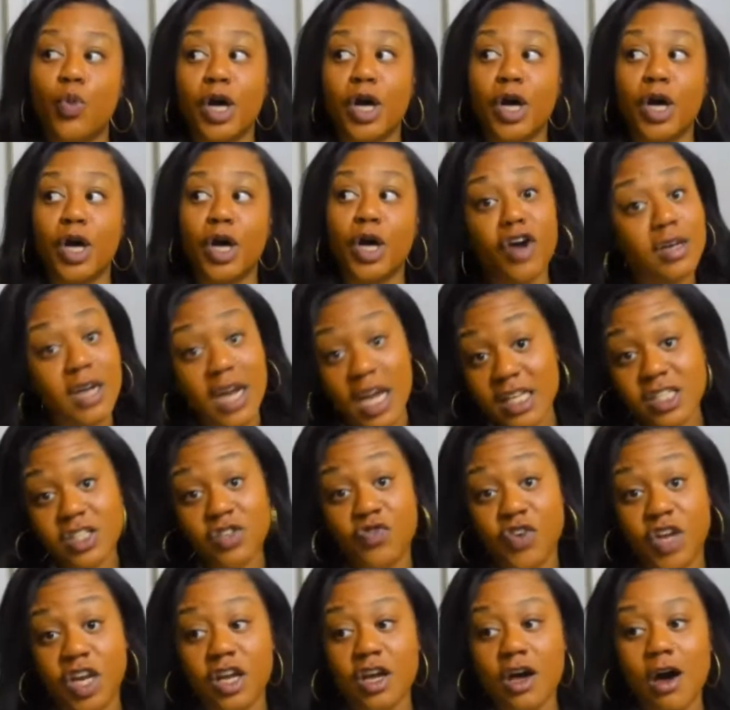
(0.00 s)
one of our next
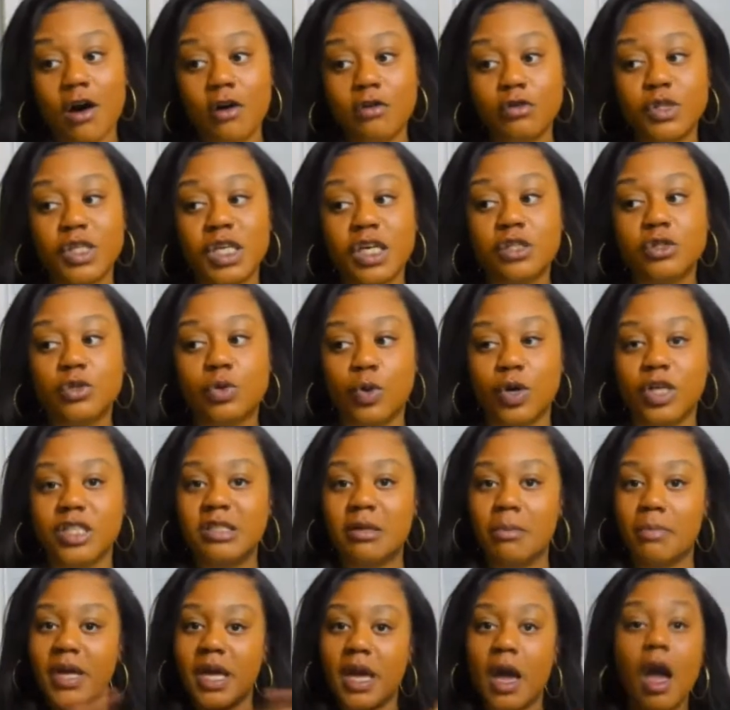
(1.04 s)
videos is going
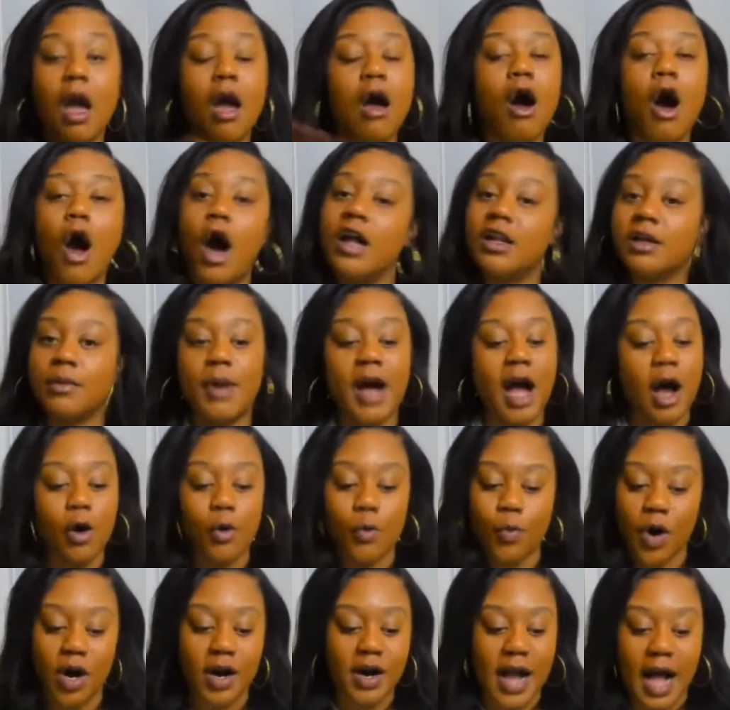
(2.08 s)
to be all
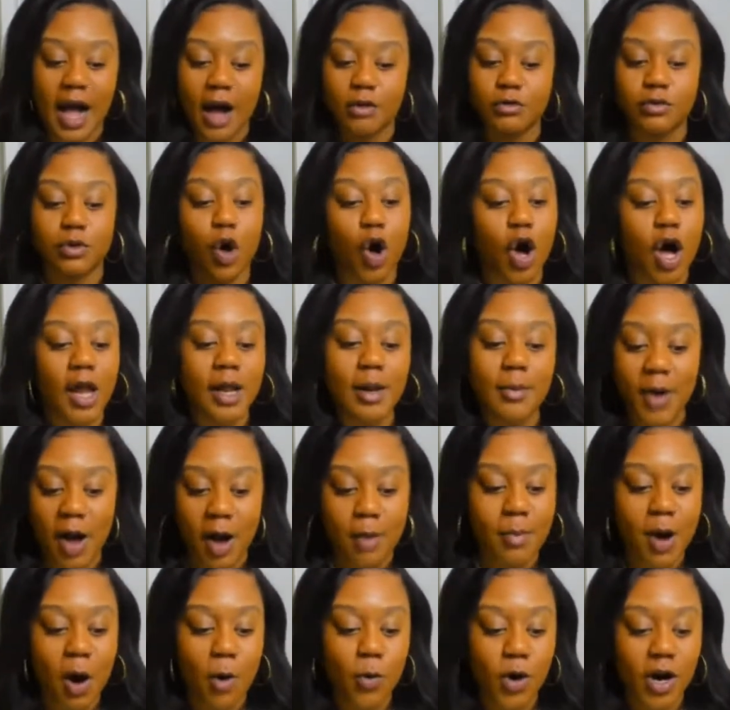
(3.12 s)
about workout, all
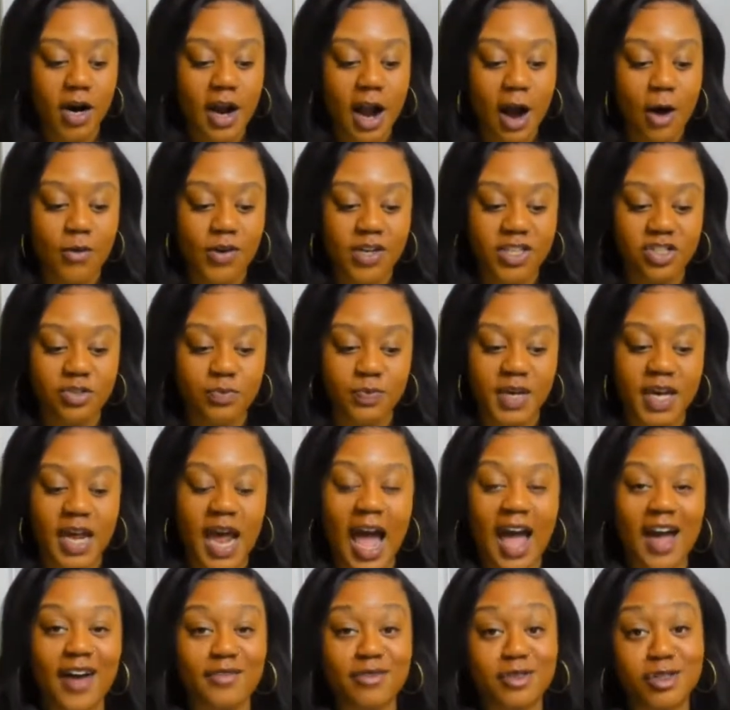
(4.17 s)
about my workout regimen.
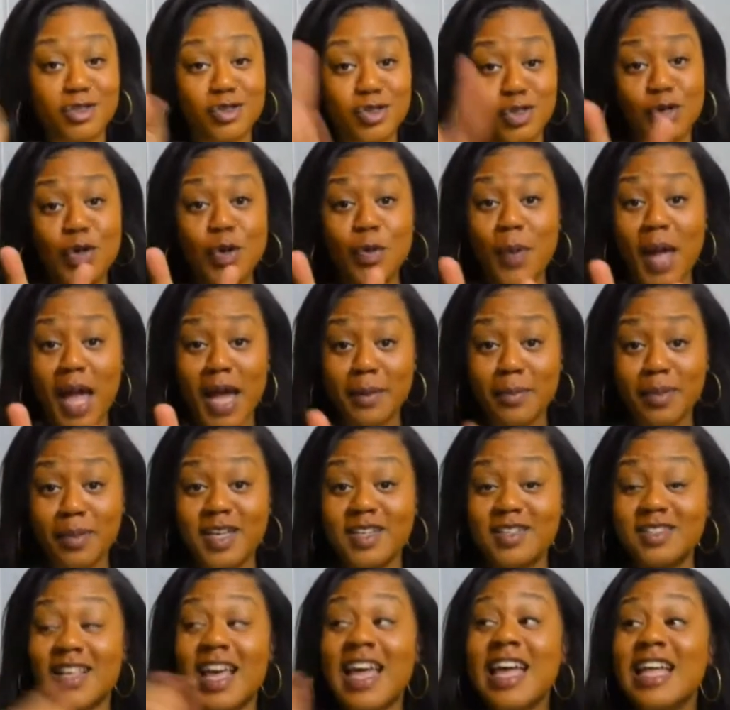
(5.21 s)
I have two
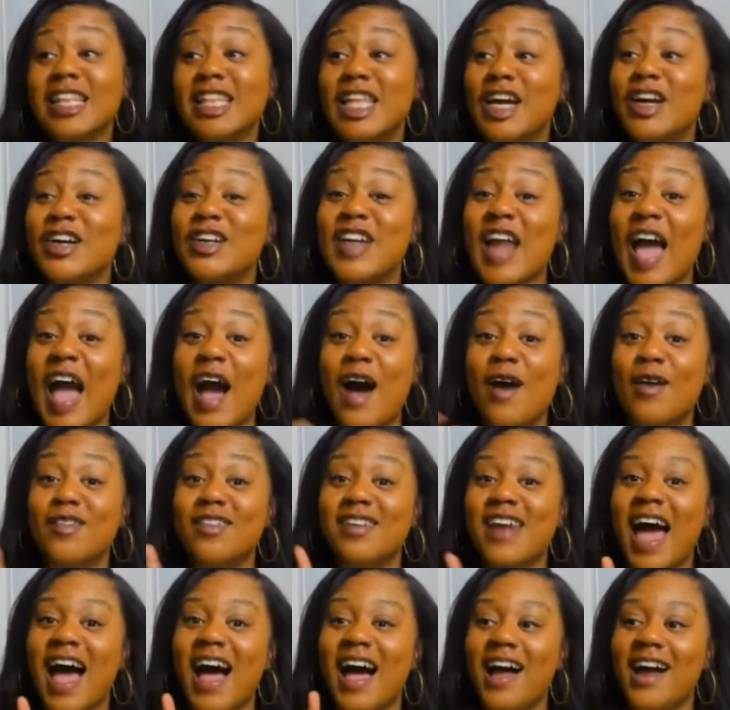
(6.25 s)
babies. They're now
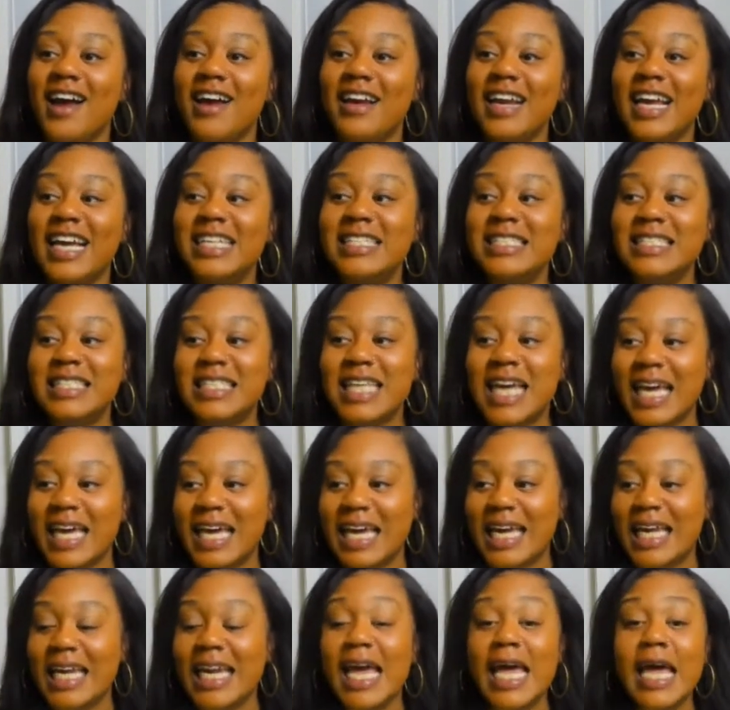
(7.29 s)
9 and
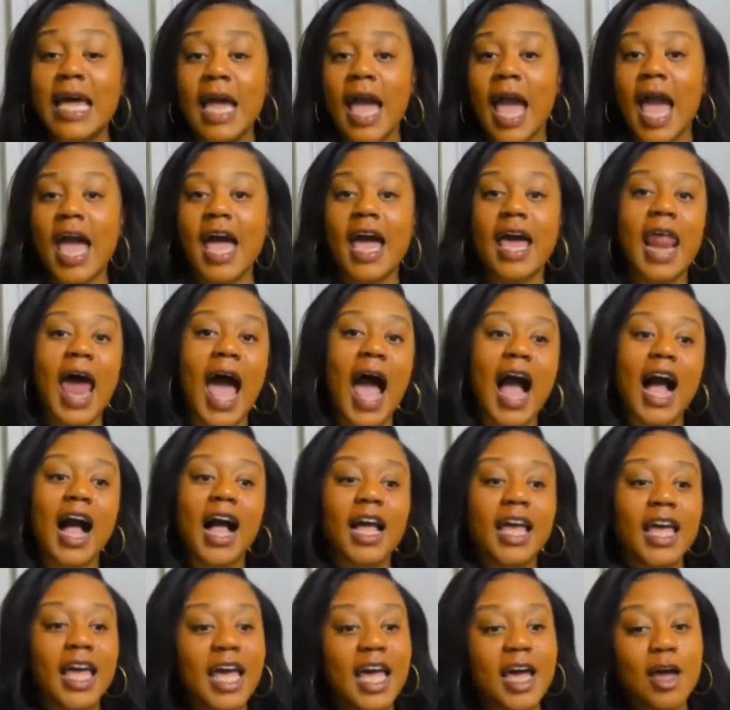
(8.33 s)
10, and
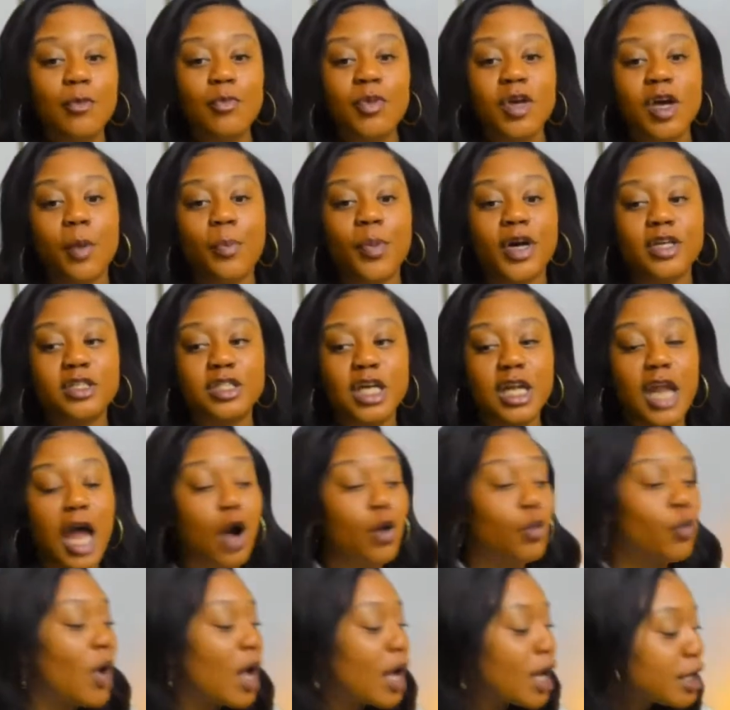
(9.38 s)
I can't be a person
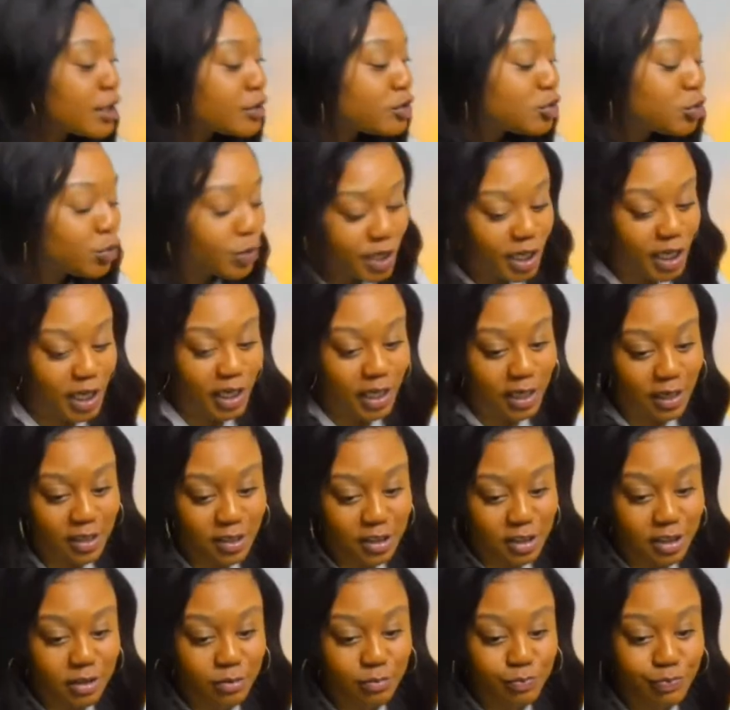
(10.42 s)
like, well, I got two
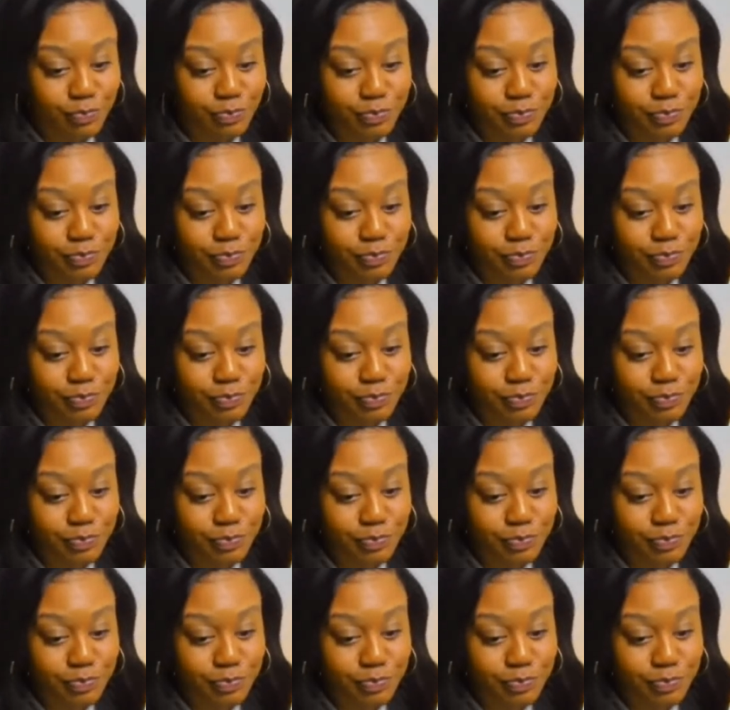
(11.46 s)
kids.